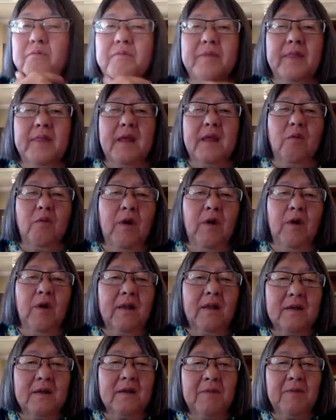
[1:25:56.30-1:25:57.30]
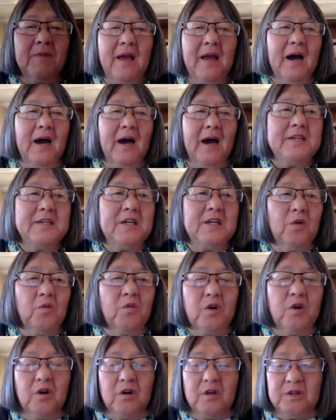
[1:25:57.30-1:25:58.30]
Well, in my ideal
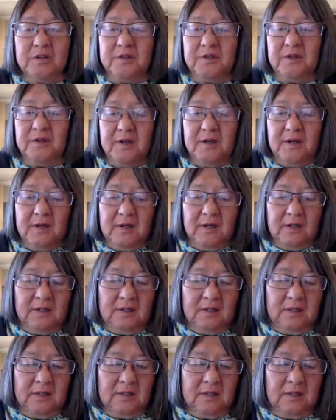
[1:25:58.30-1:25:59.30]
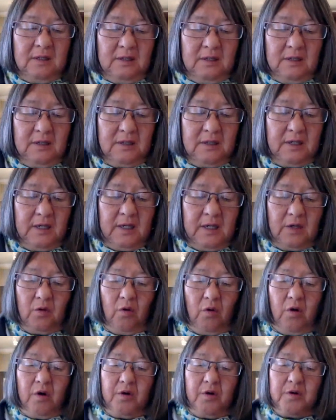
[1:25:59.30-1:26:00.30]
world, in
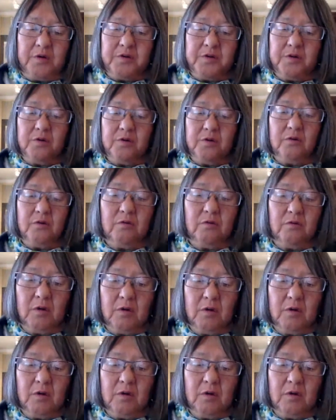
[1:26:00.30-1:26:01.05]
order to